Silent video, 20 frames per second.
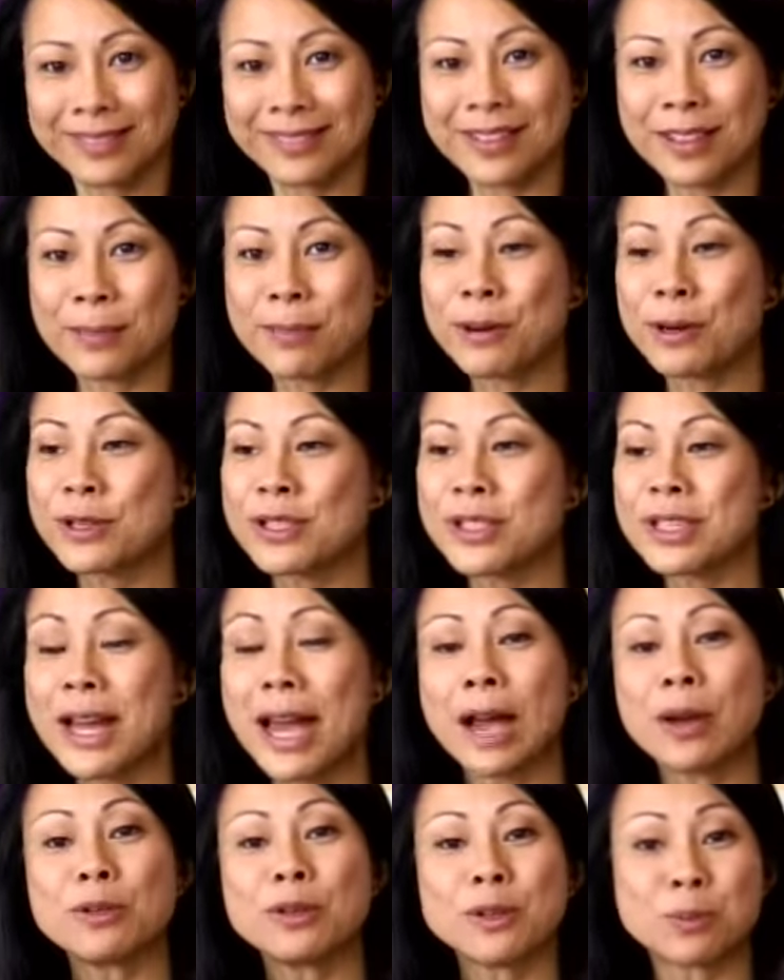the person
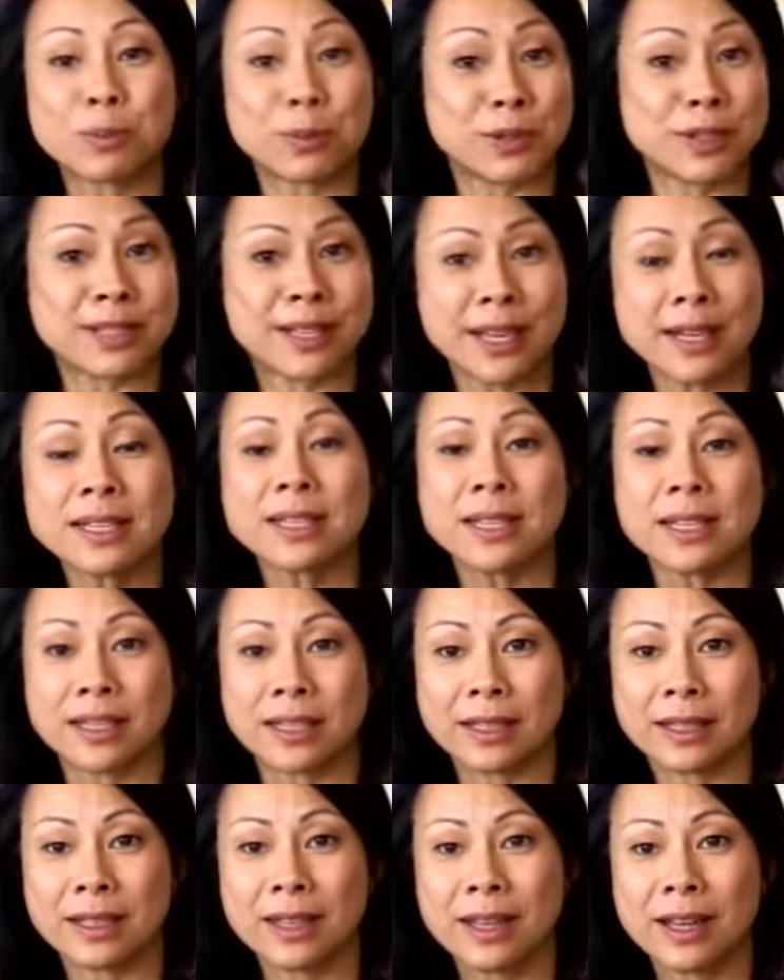I was
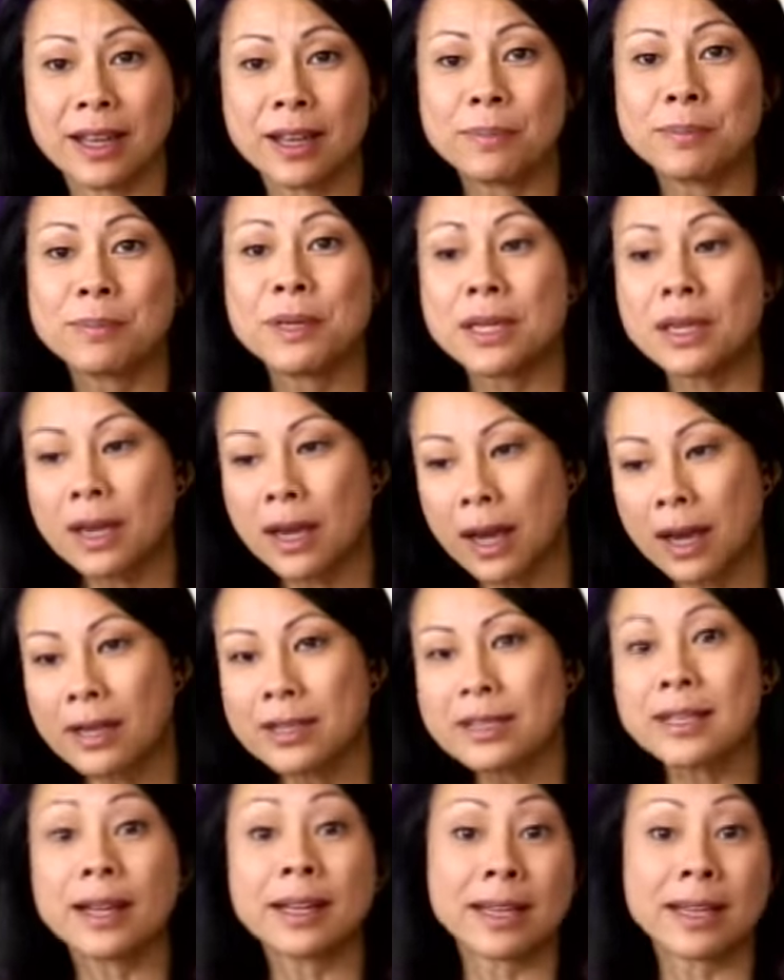presenting because mm-hmm.